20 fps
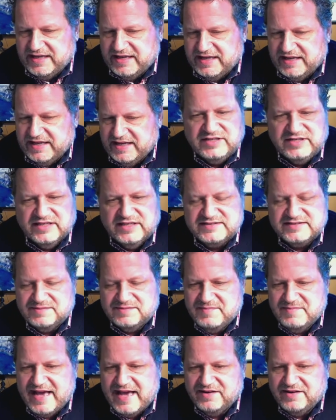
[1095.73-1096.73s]
doesn't
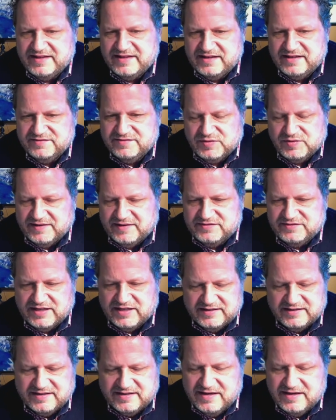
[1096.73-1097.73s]
matter the interview. I've
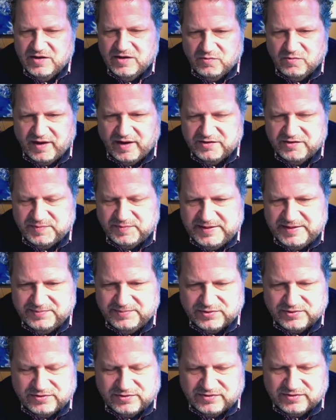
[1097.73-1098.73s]
done why do
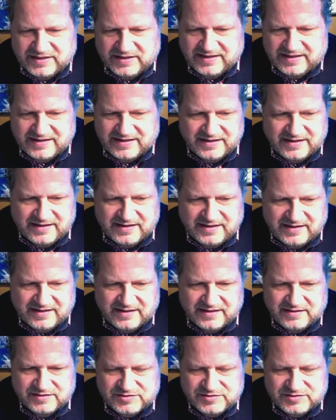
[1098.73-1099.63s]
people